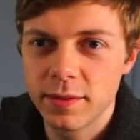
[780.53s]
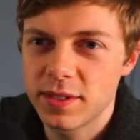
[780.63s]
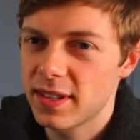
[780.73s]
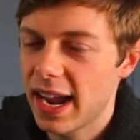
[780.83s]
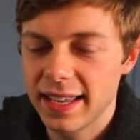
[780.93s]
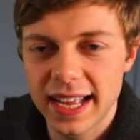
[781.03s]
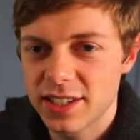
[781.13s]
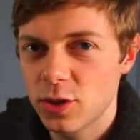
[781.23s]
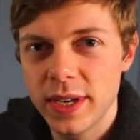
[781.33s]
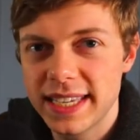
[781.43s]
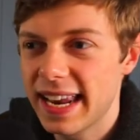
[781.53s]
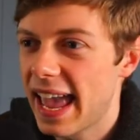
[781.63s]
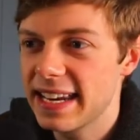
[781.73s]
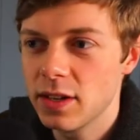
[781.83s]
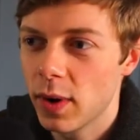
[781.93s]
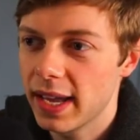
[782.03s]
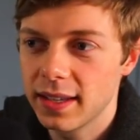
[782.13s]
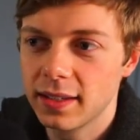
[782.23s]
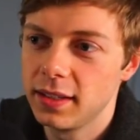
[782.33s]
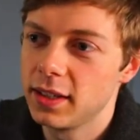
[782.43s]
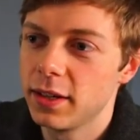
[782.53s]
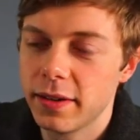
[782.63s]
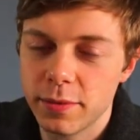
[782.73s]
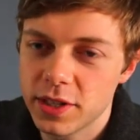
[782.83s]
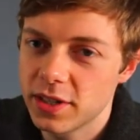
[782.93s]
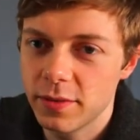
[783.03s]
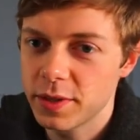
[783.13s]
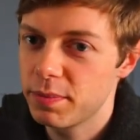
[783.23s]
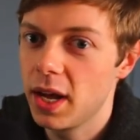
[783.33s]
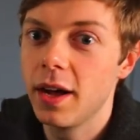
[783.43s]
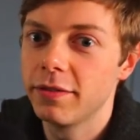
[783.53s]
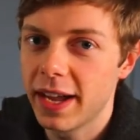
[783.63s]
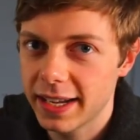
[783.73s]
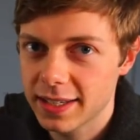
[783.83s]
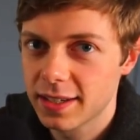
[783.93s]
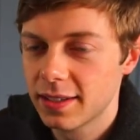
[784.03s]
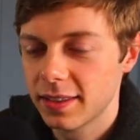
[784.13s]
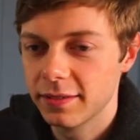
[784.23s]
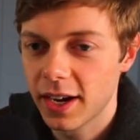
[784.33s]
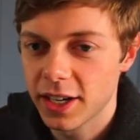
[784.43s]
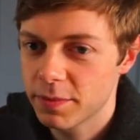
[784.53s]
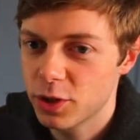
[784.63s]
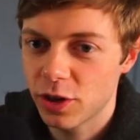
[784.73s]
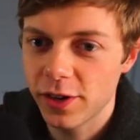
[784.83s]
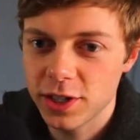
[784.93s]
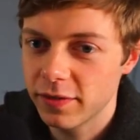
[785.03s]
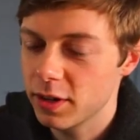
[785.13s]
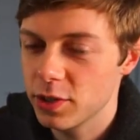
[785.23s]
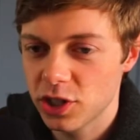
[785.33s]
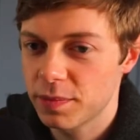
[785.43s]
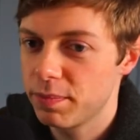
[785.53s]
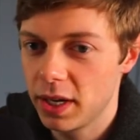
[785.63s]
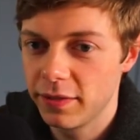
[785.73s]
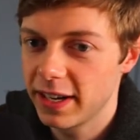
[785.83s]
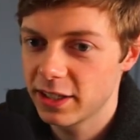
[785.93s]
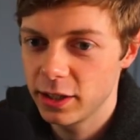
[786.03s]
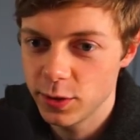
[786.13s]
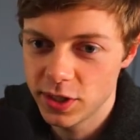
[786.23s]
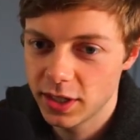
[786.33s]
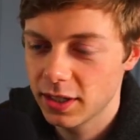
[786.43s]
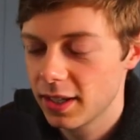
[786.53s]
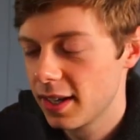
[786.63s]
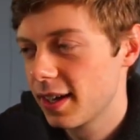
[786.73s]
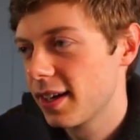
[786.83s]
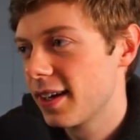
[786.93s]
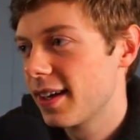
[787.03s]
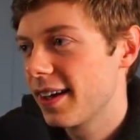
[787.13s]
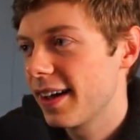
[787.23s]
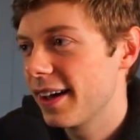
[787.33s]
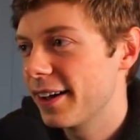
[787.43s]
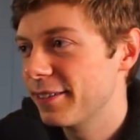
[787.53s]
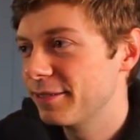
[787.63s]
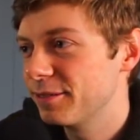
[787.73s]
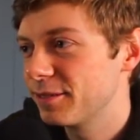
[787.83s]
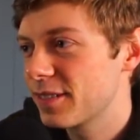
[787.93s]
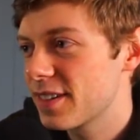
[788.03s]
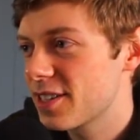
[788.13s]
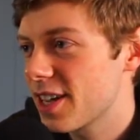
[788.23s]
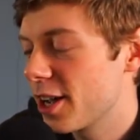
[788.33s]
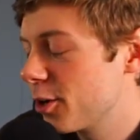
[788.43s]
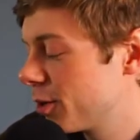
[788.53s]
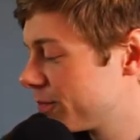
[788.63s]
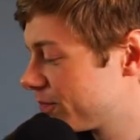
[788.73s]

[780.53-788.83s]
had to tweak in any way. You know, it was perfect. The vast majority of it was just perfect Lucien. So